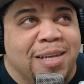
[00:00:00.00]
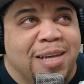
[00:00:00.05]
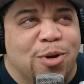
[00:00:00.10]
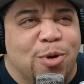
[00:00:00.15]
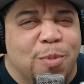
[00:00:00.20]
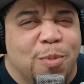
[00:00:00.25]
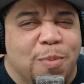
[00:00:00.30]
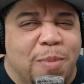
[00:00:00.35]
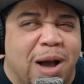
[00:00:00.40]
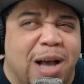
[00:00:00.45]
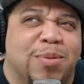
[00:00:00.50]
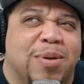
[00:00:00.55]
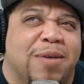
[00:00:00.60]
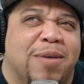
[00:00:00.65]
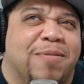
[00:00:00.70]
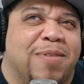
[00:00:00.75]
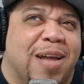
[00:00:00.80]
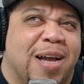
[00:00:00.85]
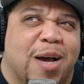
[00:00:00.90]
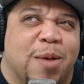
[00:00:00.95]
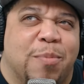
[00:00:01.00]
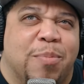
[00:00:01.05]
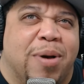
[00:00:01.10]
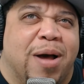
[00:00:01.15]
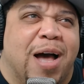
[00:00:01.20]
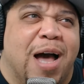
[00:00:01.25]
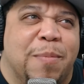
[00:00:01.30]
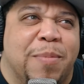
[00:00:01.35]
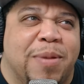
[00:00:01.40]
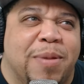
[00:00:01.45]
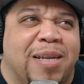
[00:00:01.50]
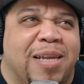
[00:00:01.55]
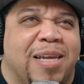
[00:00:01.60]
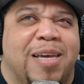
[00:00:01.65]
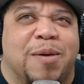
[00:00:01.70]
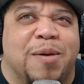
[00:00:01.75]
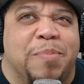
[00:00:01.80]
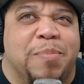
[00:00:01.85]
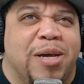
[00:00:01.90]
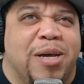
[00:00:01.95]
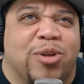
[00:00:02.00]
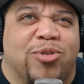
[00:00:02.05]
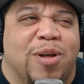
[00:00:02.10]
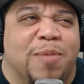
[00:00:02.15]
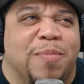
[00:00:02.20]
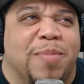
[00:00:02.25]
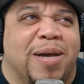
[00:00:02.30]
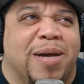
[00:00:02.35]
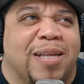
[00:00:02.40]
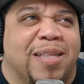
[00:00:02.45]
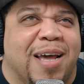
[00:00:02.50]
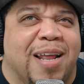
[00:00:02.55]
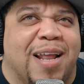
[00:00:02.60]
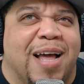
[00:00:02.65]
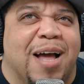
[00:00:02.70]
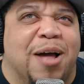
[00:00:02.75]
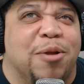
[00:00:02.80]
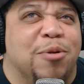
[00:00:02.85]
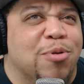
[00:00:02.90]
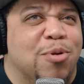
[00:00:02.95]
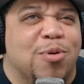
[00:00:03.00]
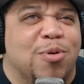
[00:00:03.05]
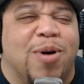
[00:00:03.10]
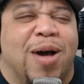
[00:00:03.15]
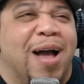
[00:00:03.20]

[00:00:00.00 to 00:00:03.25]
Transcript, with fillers: It reminds me of like a Bahamadia beat or something like that. I don't know.